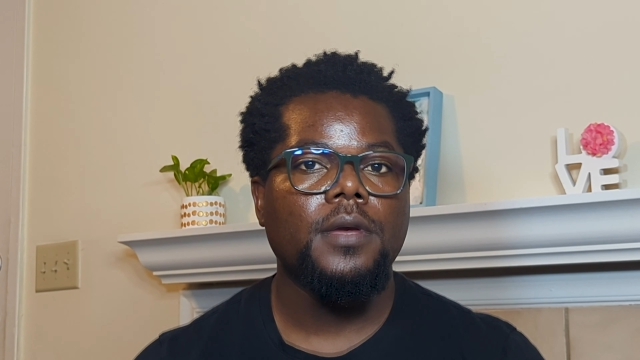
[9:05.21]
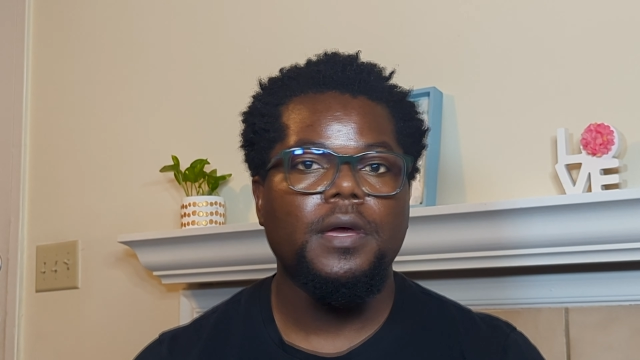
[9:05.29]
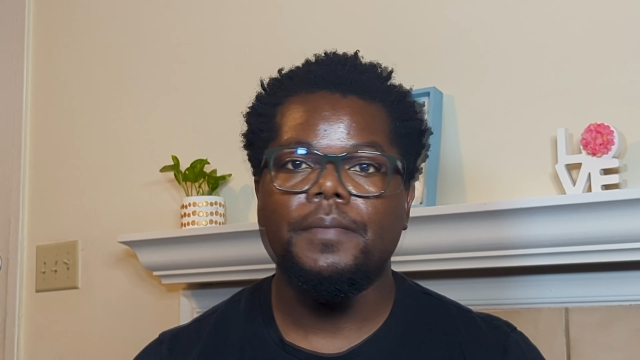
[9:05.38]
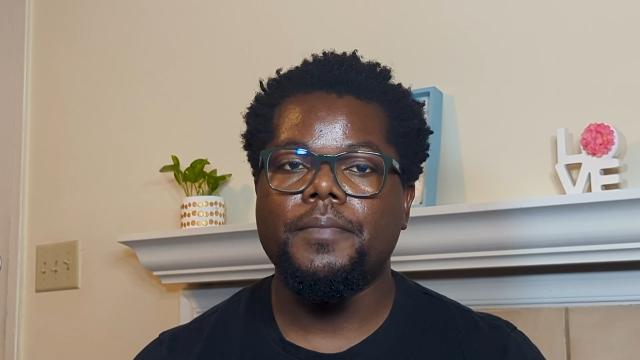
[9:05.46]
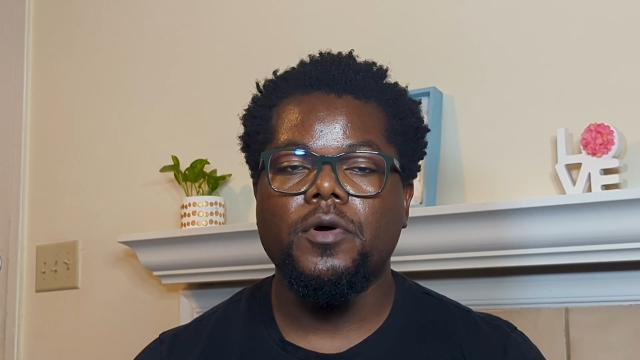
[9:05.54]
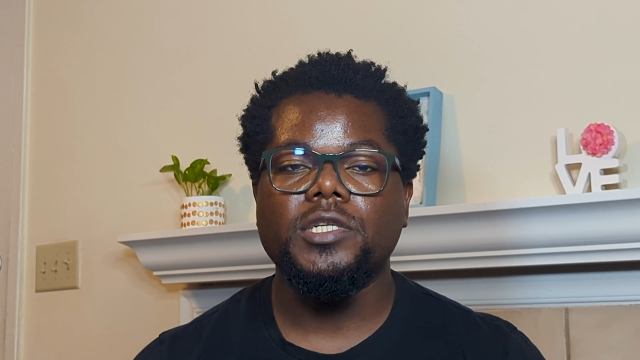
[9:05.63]

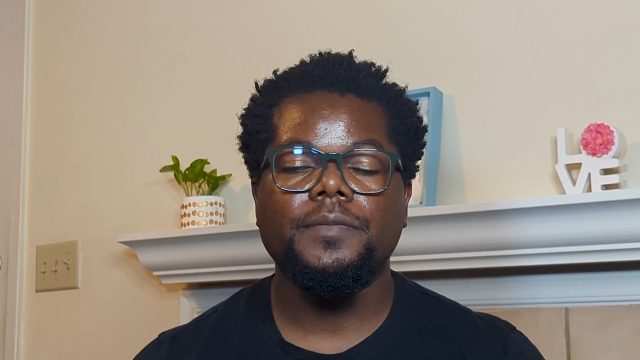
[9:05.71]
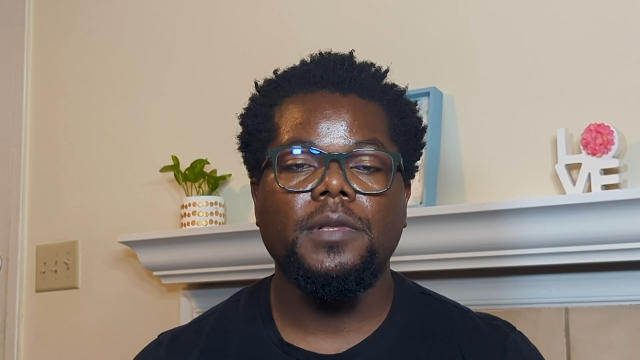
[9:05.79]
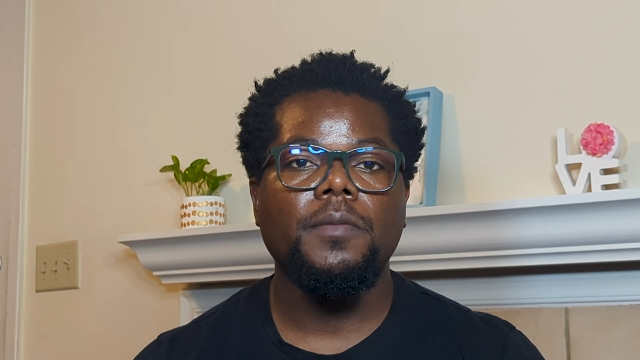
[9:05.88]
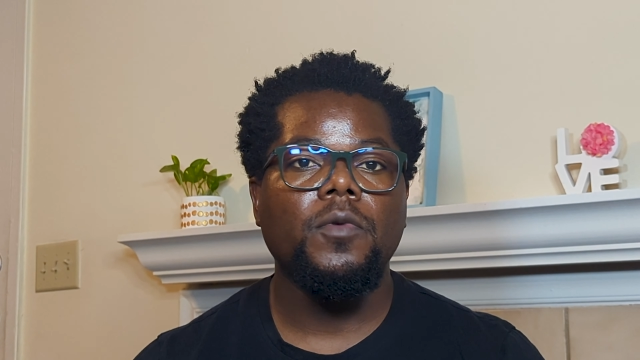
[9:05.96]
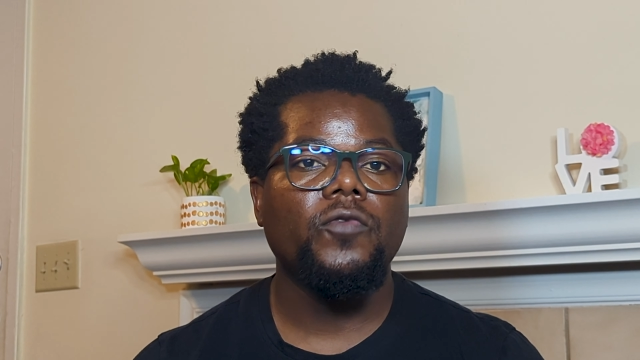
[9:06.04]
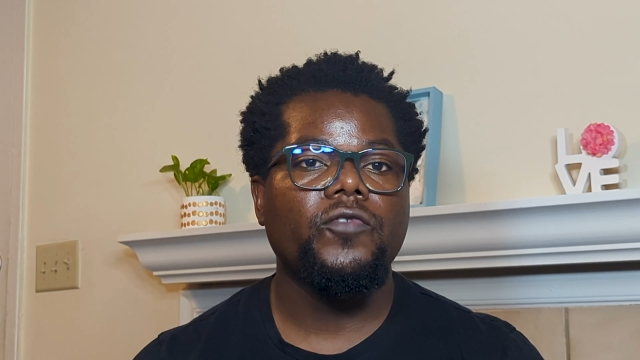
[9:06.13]
and possibly
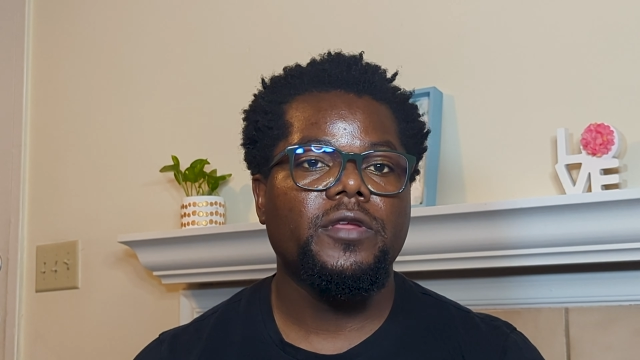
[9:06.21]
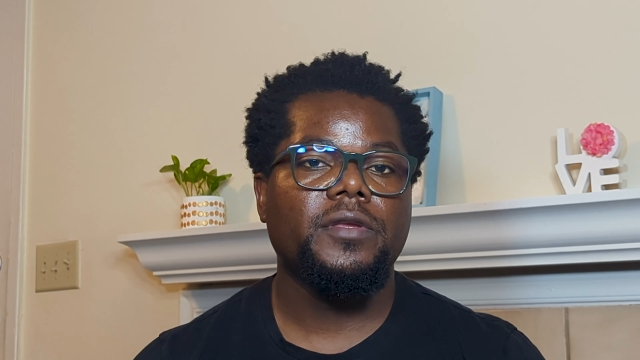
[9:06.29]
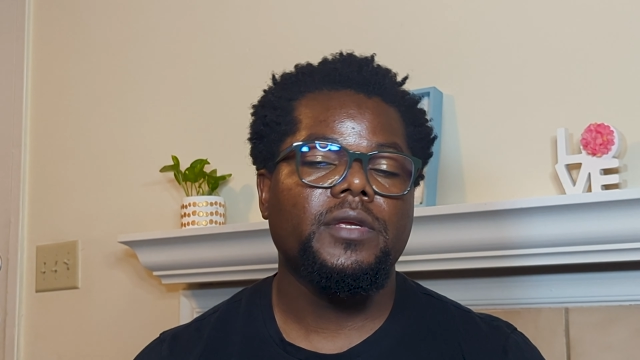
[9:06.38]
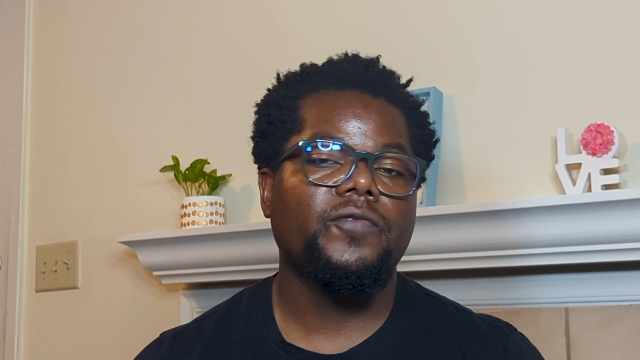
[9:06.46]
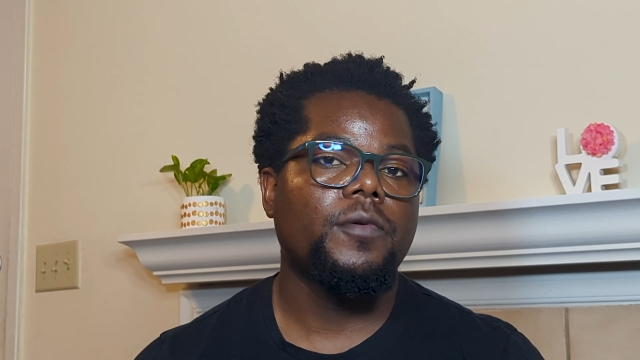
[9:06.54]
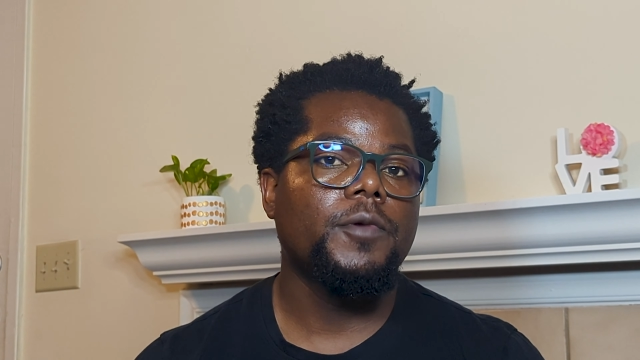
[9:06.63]
move it
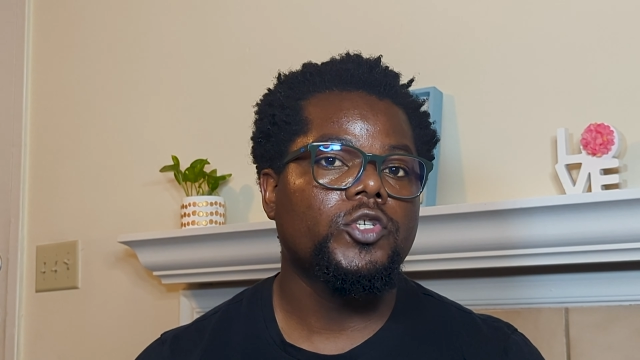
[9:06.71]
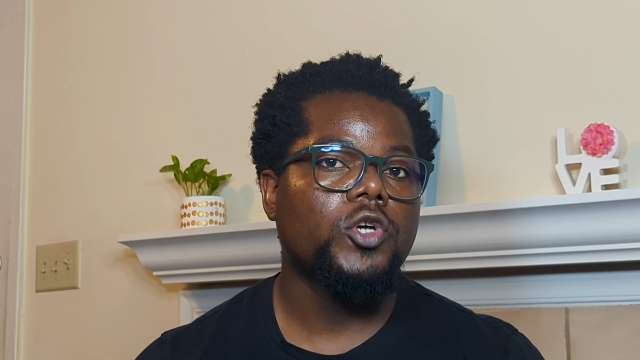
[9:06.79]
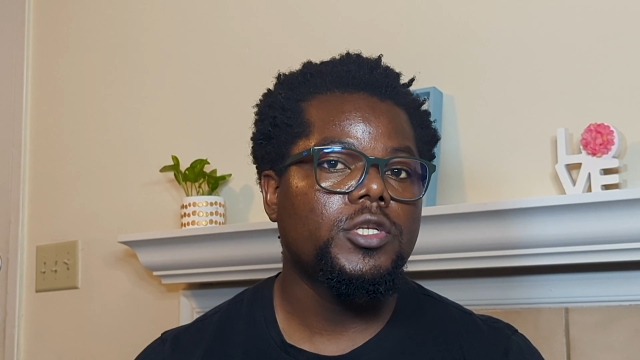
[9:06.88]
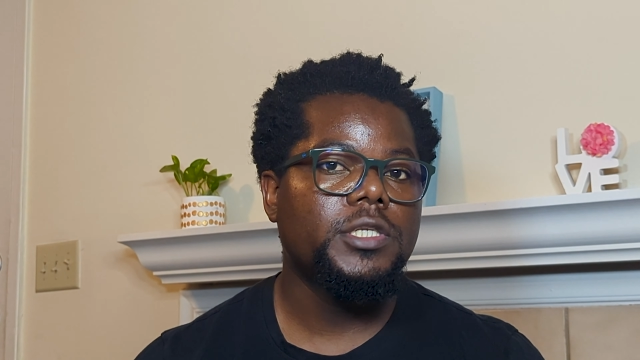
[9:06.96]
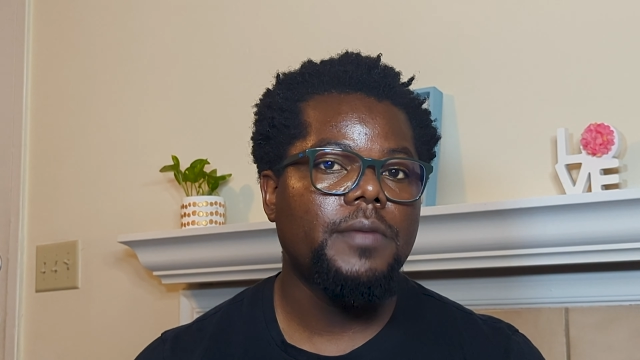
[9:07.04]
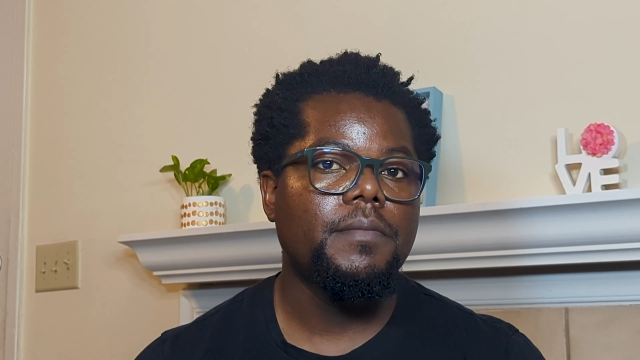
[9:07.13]
from a short-term